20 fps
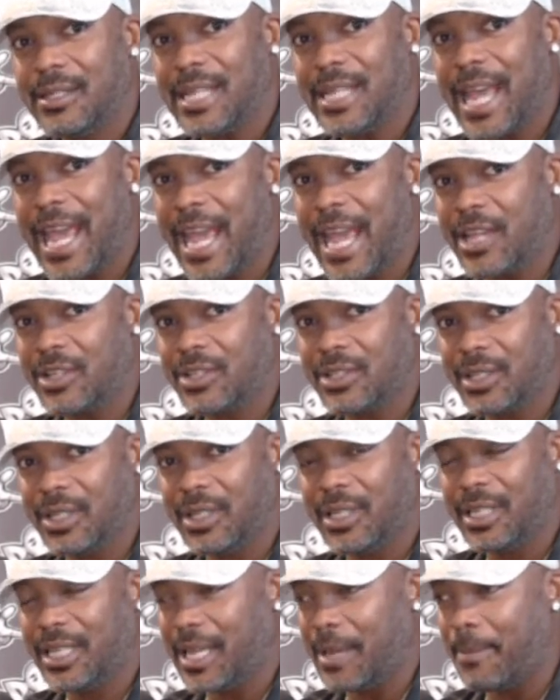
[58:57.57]
to
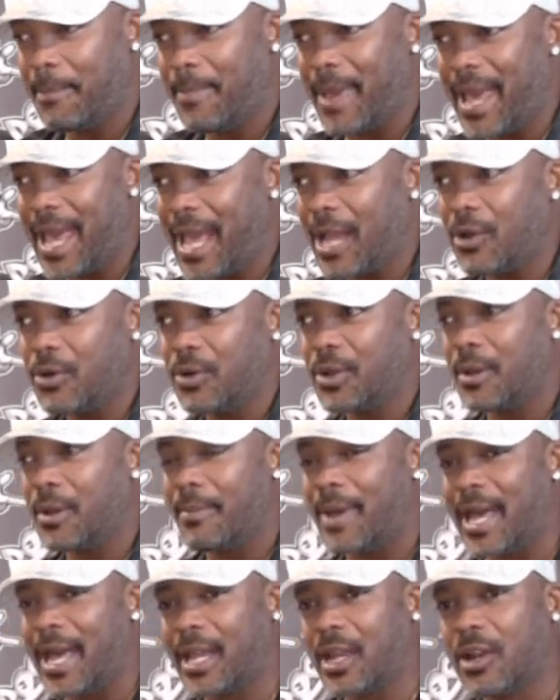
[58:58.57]
actually get back on the
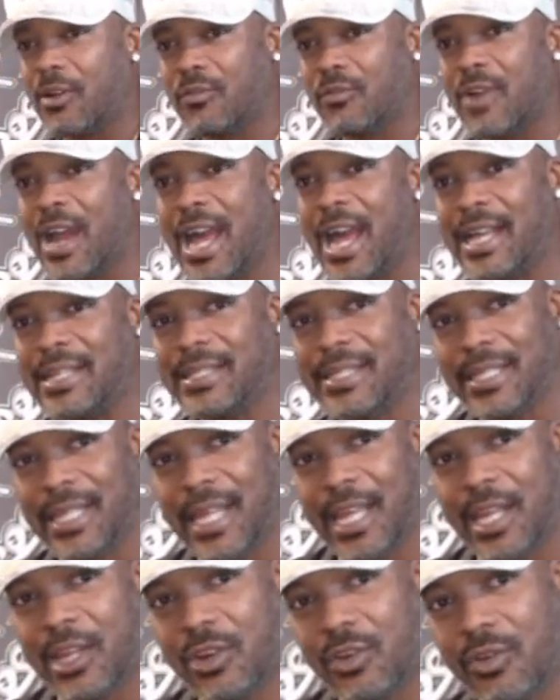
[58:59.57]
bike and ride to
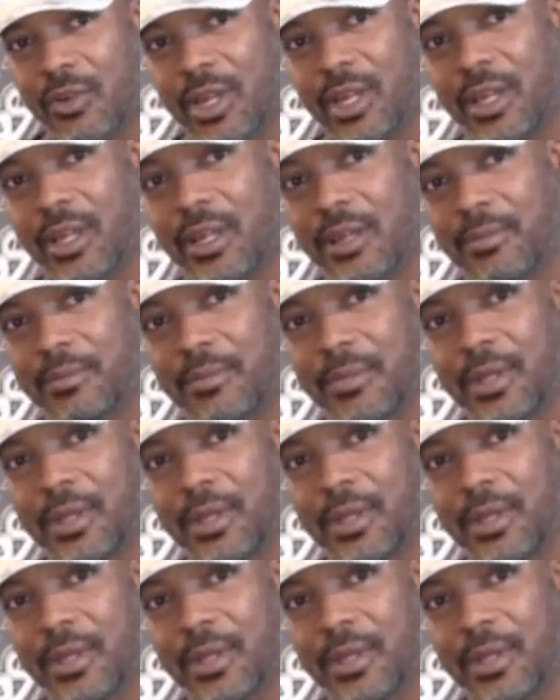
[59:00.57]
their crib.